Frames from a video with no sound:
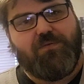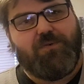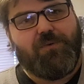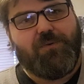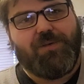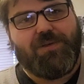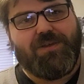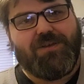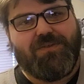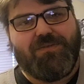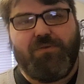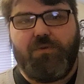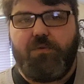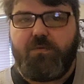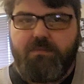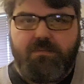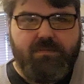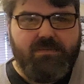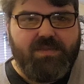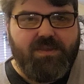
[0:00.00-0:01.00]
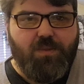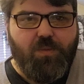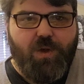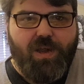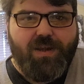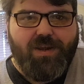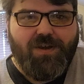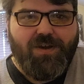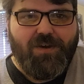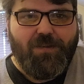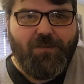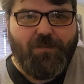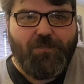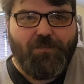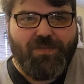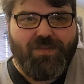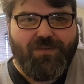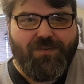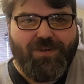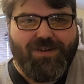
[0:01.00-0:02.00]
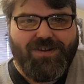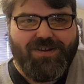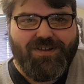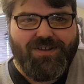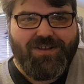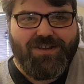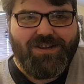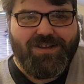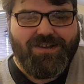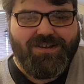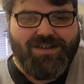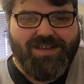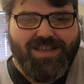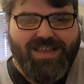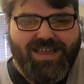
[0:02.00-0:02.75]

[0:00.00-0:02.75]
for what we go through, then why not? Why not, you know?